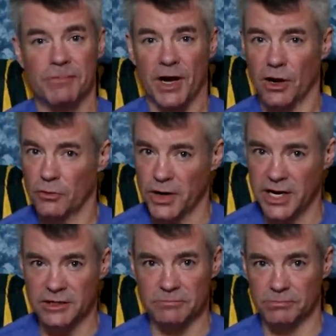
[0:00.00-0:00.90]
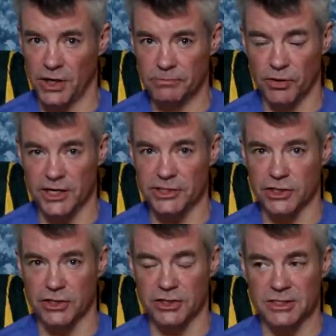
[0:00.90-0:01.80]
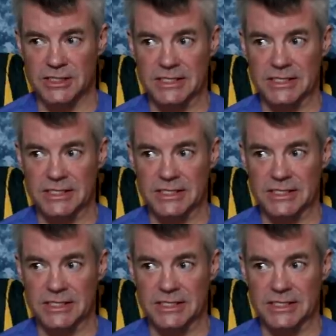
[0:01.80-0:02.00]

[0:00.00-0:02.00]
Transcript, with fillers: heart rate, blood pressure.